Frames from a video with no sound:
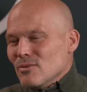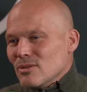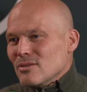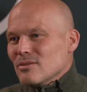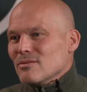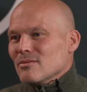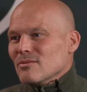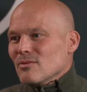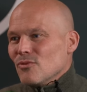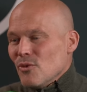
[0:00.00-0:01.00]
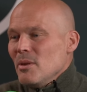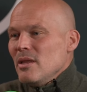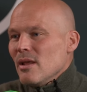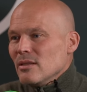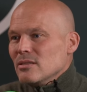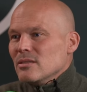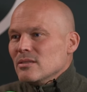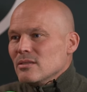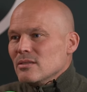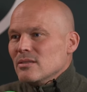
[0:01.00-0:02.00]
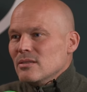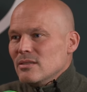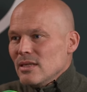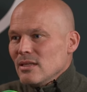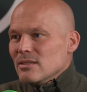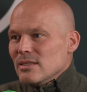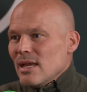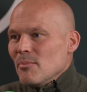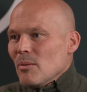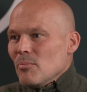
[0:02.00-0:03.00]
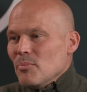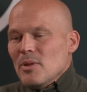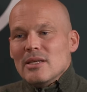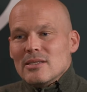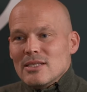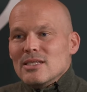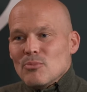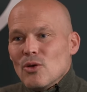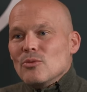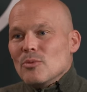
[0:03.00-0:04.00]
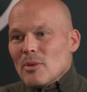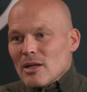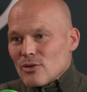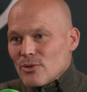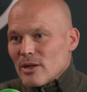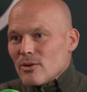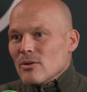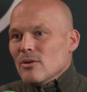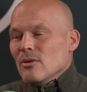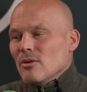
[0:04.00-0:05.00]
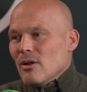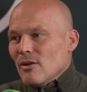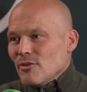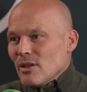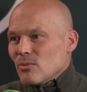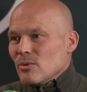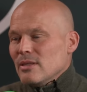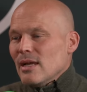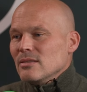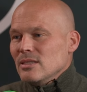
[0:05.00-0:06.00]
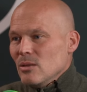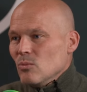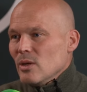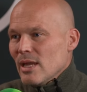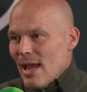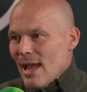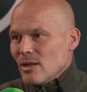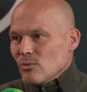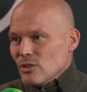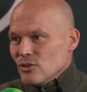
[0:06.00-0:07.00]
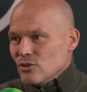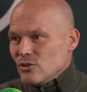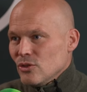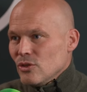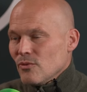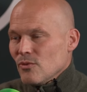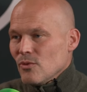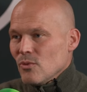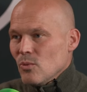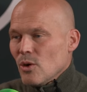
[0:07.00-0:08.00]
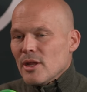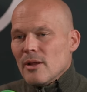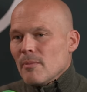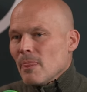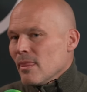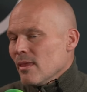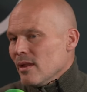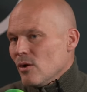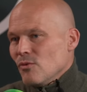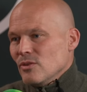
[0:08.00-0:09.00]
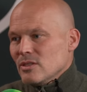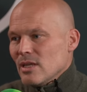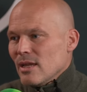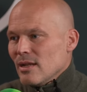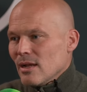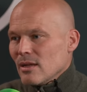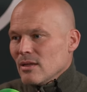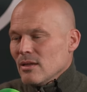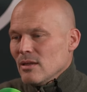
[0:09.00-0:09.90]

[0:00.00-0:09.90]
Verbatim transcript: it was for me that's still today my biggest disappointment in my career. I felt with that team we had, we should have won it. And I often say like,